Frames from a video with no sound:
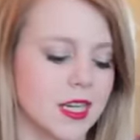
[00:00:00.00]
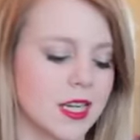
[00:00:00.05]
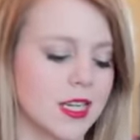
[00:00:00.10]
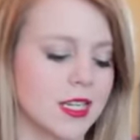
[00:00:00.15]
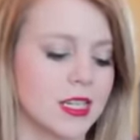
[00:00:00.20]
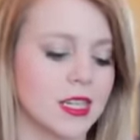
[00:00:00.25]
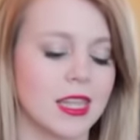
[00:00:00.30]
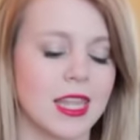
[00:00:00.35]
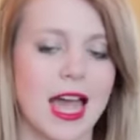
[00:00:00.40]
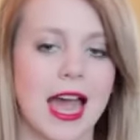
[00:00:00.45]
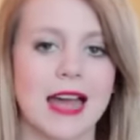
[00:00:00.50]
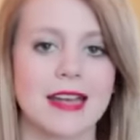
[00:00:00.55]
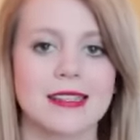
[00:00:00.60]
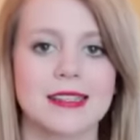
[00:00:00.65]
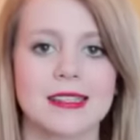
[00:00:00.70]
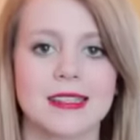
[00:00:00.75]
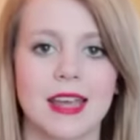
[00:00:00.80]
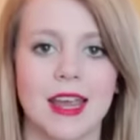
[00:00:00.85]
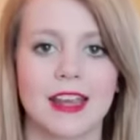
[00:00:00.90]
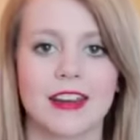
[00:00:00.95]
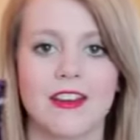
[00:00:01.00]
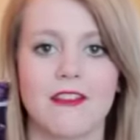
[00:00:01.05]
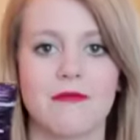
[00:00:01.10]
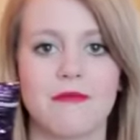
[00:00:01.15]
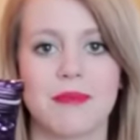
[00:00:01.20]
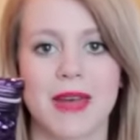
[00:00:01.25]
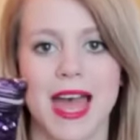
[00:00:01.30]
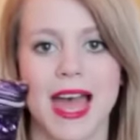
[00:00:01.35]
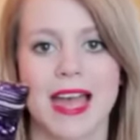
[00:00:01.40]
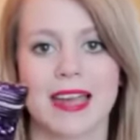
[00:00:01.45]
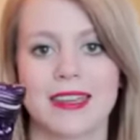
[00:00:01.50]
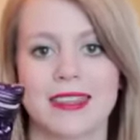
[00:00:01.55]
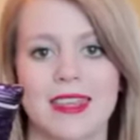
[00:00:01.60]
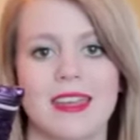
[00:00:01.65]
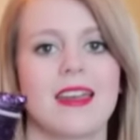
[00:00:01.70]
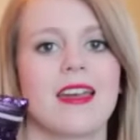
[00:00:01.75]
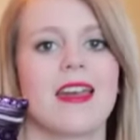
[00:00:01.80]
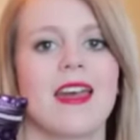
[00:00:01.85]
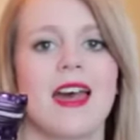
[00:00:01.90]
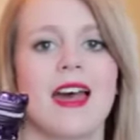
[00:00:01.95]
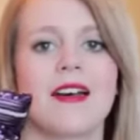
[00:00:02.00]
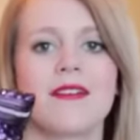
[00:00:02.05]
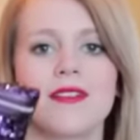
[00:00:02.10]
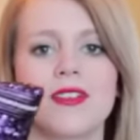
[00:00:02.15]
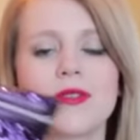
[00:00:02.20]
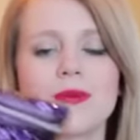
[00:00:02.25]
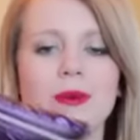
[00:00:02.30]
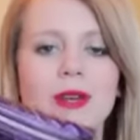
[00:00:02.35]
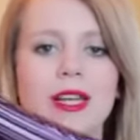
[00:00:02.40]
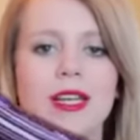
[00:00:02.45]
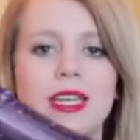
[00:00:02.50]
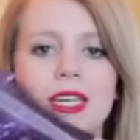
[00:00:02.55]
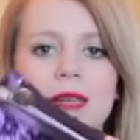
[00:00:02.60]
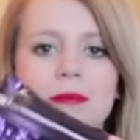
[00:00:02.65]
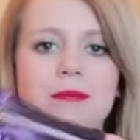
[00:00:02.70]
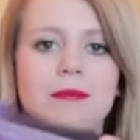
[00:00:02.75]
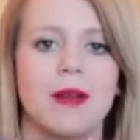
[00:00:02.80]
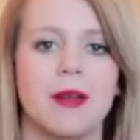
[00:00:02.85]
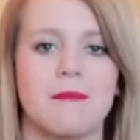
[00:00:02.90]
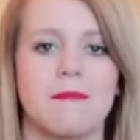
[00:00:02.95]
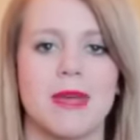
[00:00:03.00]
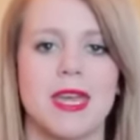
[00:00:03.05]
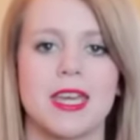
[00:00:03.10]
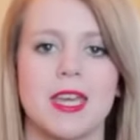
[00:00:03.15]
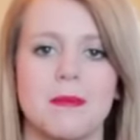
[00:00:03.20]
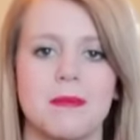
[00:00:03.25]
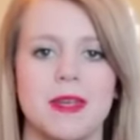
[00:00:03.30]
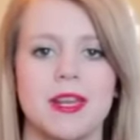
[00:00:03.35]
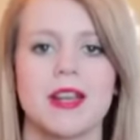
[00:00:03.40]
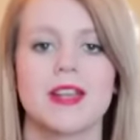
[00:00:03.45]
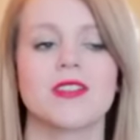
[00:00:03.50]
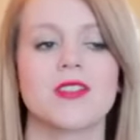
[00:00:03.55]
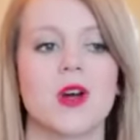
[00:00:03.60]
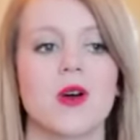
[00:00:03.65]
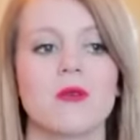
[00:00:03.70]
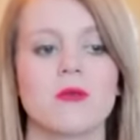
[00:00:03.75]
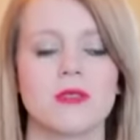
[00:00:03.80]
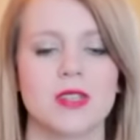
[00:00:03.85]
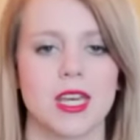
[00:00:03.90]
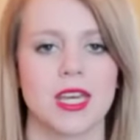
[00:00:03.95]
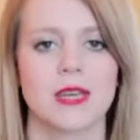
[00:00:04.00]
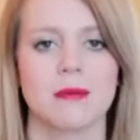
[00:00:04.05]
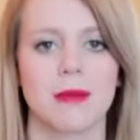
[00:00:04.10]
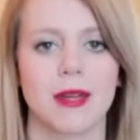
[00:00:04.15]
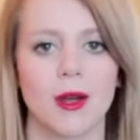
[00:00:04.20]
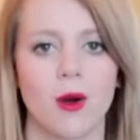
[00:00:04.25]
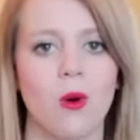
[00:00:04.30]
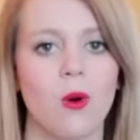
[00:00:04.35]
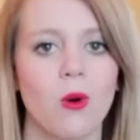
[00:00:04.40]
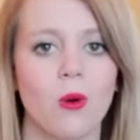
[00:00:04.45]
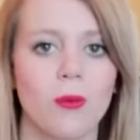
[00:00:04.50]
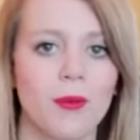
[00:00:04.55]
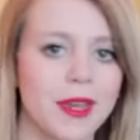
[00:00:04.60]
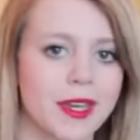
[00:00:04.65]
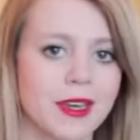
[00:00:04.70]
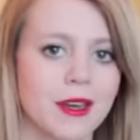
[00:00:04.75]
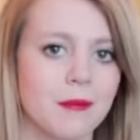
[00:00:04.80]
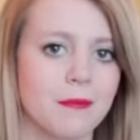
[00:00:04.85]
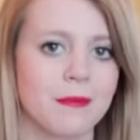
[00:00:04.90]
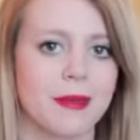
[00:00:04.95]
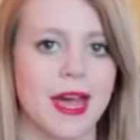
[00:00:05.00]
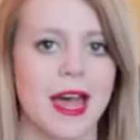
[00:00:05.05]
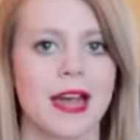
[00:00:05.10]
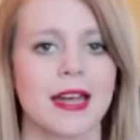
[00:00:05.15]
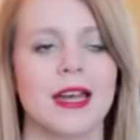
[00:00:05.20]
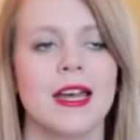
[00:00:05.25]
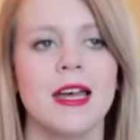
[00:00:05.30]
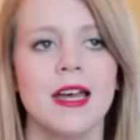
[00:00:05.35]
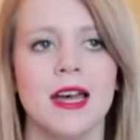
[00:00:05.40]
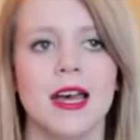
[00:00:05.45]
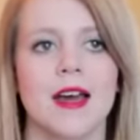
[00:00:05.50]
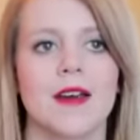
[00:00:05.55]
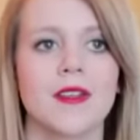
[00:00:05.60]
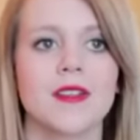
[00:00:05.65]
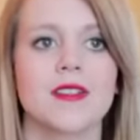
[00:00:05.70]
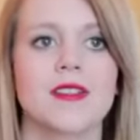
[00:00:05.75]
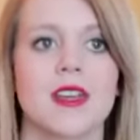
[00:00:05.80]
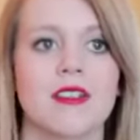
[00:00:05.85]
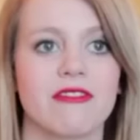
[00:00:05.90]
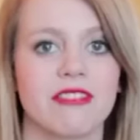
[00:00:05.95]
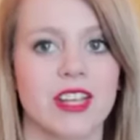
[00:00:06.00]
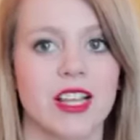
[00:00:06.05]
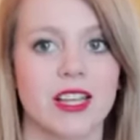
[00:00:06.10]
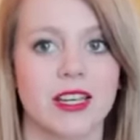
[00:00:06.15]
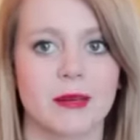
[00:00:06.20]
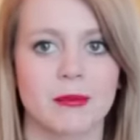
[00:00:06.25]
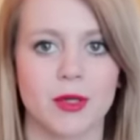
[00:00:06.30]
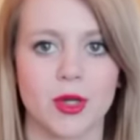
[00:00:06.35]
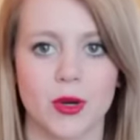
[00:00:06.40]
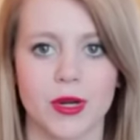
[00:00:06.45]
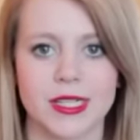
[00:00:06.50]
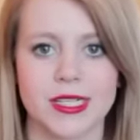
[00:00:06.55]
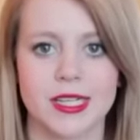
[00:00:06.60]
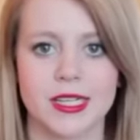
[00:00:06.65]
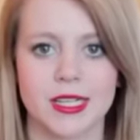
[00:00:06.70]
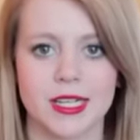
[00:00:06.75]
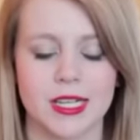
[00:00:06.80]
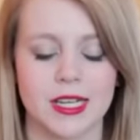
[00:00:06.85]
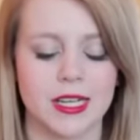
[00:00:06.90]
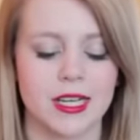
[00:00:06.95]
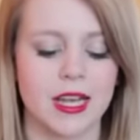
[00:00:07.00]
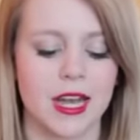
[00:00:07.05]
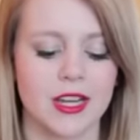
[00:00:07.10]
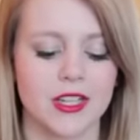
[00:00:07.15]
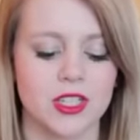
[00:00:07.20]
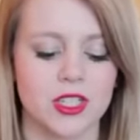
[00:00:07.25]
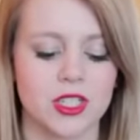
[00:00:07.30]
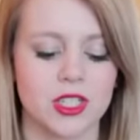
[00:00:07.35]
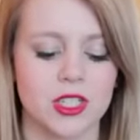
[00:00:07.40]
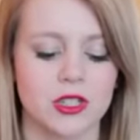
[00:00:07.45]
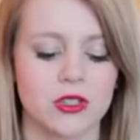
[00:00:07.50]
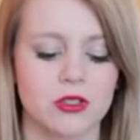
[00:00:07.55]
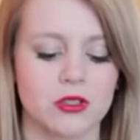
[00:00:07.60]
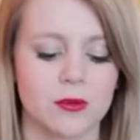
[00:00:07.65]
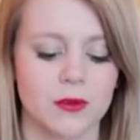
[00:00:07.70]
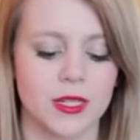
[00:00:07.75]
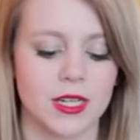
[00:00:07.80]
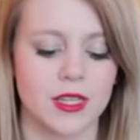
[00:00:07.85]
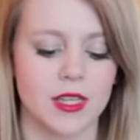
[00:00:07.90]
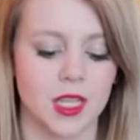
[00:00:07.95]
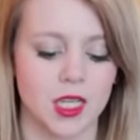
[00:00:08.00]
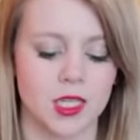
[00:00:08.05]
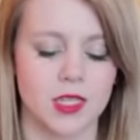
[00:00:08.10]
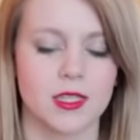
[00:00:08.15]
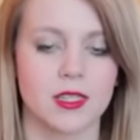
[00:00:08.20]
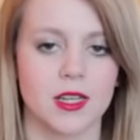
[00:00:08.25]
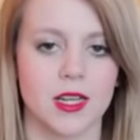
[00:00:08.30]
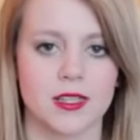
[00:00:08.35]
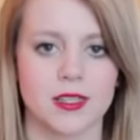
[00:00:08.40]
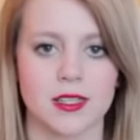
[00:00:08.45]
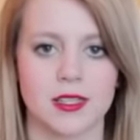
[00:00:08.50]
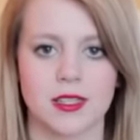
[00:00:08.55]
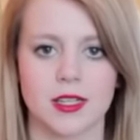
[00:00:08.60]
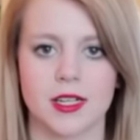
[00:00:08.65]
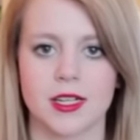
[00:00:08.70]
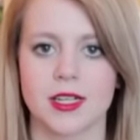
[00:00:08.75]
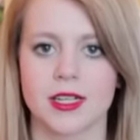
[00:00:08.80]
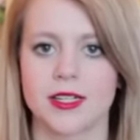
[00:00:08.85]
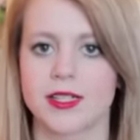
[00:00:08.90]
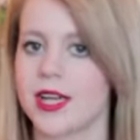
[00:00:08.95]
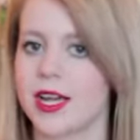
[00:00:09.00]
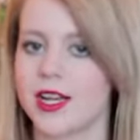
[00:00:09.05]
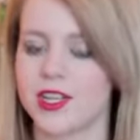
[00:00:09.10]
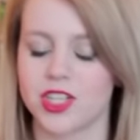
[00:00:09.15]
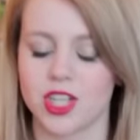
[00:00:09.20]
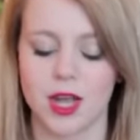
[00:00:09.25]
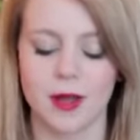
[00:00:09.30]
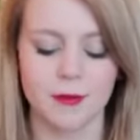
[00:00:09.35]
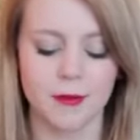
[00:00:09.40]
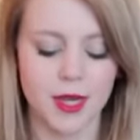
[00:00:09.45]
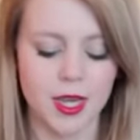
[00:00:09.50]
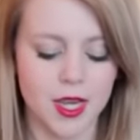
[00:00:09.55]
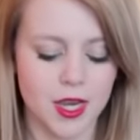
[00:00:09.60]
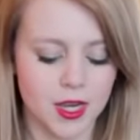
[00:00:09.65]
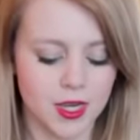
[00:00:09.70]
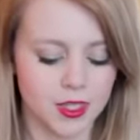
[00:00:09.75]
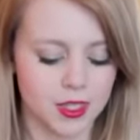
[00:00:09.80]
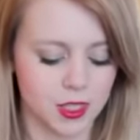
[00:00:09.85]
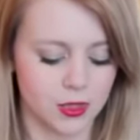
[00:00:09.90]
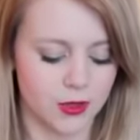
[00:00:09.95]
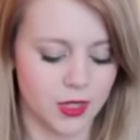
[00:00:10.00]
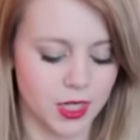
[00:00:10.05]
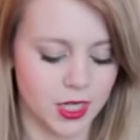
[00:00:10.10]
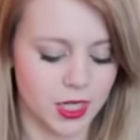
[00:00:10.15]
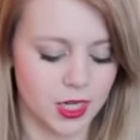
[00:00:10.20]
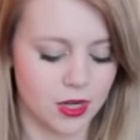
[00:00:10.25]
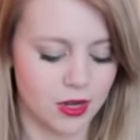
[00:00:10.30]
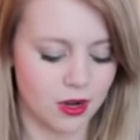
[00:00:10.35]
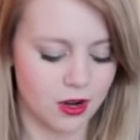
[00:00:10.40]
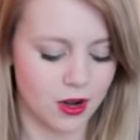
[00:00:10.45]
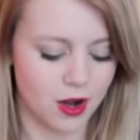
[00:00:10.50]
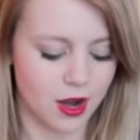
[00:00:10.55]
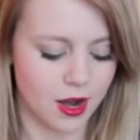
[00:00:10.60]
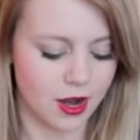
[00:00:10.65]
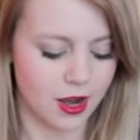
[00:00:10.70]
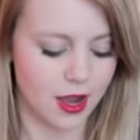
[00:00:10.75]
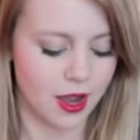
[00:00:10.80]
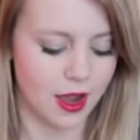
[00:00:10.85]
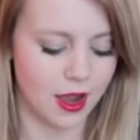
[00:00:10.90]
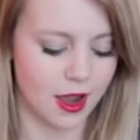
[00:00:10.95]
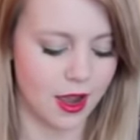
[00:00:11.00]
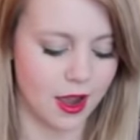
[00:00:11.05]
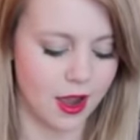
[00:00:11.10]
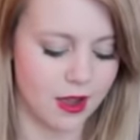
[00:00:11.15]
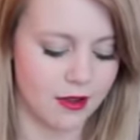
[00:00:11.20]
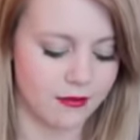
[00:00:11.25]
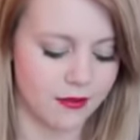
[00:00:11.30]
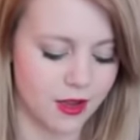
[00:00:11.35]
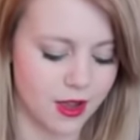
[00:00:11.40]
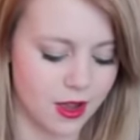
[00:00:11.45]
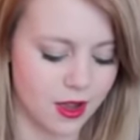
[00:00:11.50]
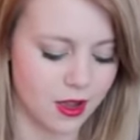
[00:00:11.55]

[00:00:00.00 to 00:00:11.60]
and last kind of bag thing I have is what I keep my makeup in. I don't take my whole makeup bag unless I feel like I'm going to need it. I just use what I think is necessary to touch up. So in here I have